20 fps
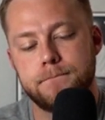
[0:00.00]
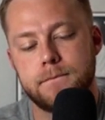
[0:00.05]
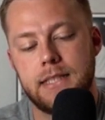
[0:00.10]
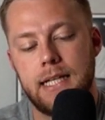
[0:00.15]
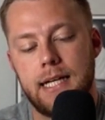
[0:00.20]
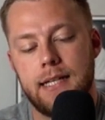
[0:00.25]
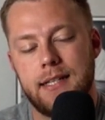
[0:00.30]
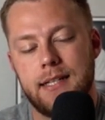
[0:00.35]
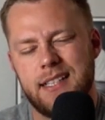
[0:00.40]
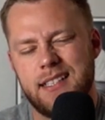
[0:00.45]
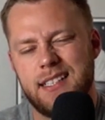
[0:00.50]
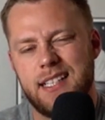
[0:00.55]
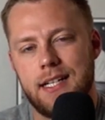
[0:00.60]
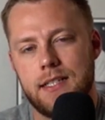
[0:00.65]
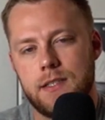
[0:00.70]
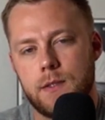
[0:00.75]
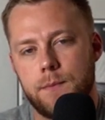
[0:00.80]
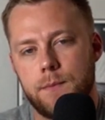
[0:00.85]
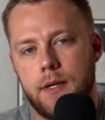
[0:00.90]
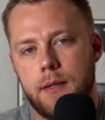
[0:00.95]
think that I
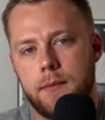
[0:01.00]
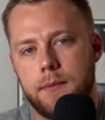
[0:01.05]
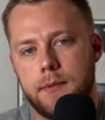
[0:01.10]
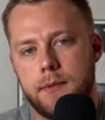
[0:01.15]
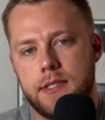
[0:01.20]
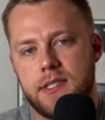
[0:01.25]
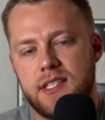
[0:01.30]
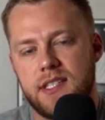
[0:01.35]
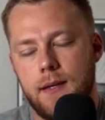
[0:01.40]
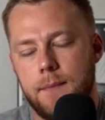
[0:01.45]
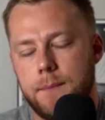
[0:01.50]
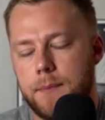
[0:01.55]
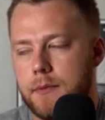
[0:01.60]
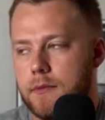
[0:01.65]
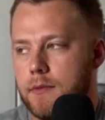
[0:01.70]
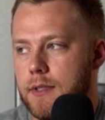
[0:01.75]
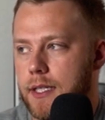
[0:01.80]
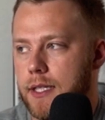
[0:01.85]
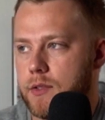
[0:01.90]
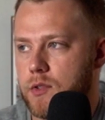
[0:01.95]
should probably skip
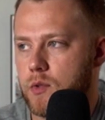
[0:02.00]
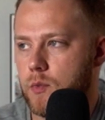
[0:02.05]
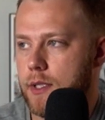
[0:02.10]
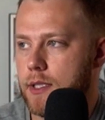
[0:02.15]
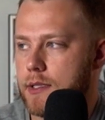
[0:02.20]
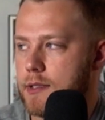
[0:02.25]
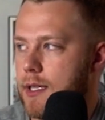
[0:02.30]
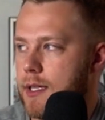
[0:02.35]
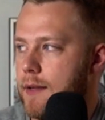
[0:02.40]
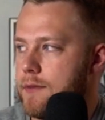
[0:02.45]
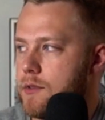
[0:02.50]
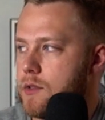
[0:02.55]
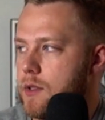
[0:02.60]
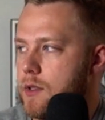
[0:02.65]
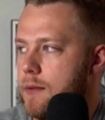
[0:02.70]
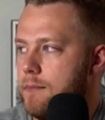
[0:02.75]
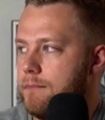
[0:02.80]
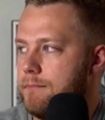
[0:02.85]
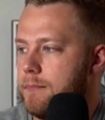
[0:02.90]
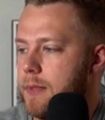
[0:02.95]
next week's live
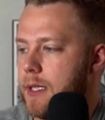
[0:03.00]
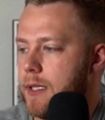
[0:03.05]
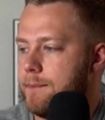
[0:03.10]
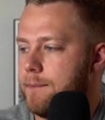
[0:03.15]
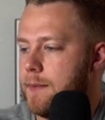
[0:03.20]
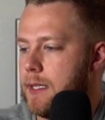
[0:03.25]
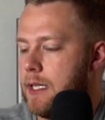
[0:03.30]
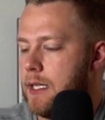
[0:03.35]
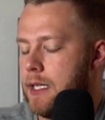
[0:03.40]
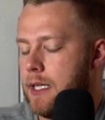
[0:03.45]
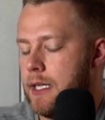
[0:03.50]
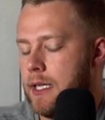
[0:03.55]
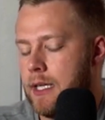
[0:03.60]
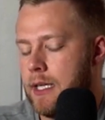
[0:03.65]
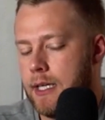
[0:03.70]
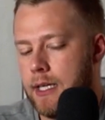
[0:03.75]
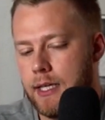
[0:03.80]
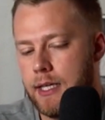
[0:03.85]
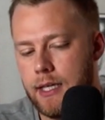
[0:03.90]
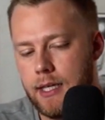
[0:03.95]
stream. But
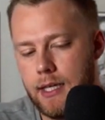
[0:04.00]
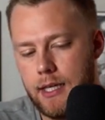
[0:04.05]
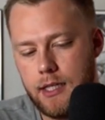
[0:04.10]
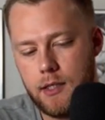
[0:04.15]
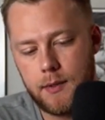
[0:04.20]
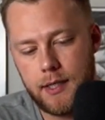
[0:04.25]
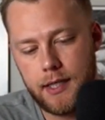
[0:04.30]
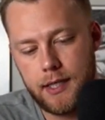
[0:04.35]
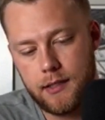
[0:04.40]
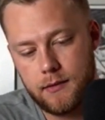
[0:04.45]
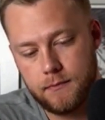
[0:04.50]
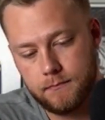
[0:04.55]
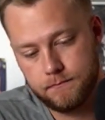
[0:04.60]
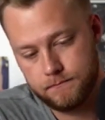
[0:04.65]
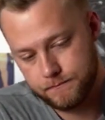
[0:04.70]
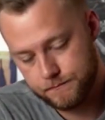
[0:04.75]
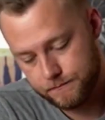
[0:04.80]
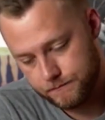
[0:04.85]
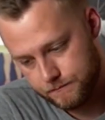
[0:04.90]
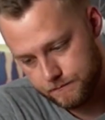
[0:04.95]
anyway,
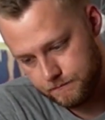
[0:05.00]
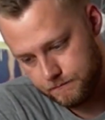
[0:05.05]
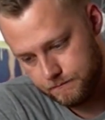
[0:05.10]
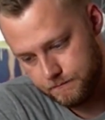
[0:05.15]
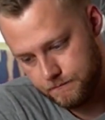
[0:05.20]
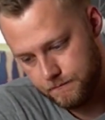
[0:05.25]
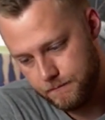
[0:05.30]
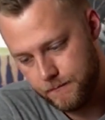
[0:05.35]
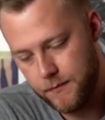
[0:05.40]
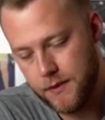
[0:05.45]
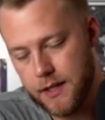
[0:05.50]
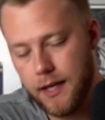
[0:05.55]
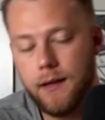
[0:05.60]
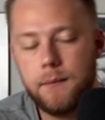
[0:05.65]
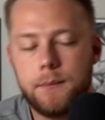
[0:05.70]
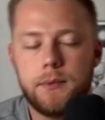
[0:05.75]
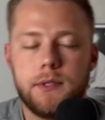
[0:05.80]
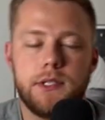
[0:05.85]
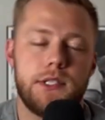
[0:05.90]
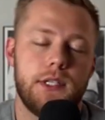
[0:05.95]
I
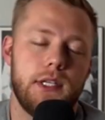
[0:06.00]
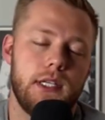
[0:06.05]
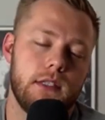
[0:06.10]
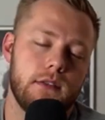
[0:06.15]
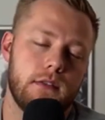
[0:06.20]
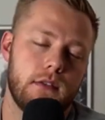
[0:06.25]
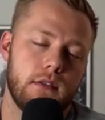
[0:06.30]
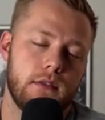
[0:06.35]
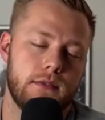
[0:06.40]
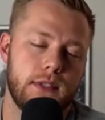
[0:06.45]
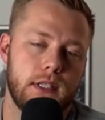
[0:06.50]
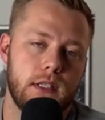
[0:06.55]
appreciate you all very